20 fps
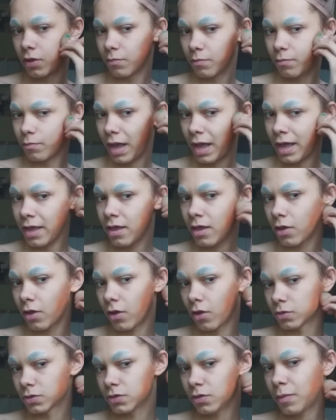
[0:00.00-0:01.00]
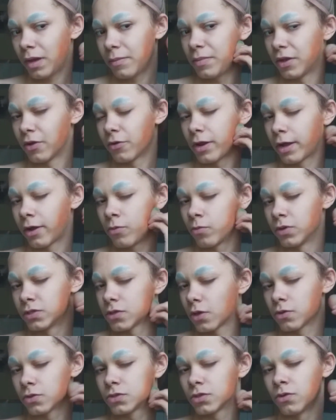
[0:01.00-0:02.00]
My beard hair was
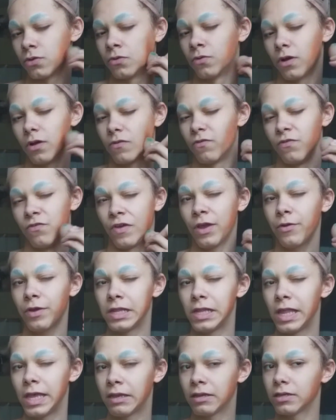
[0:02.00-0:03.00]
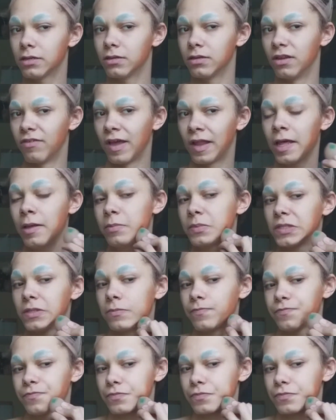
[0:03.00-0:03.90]
also very late developed,